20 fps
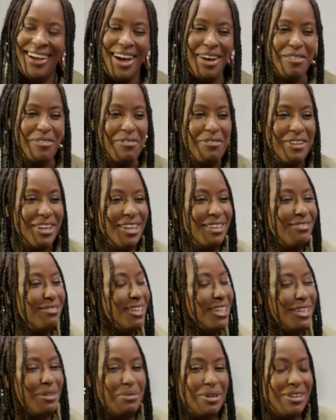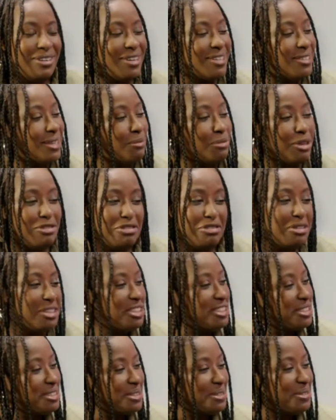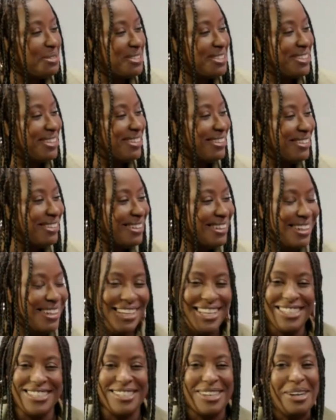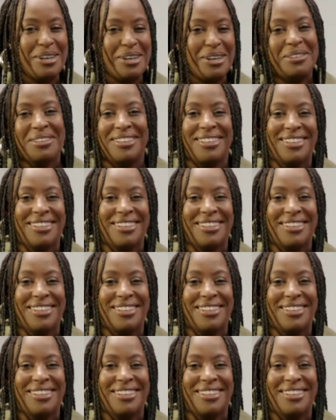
I fit in really well because I'm unruly too. So let's go.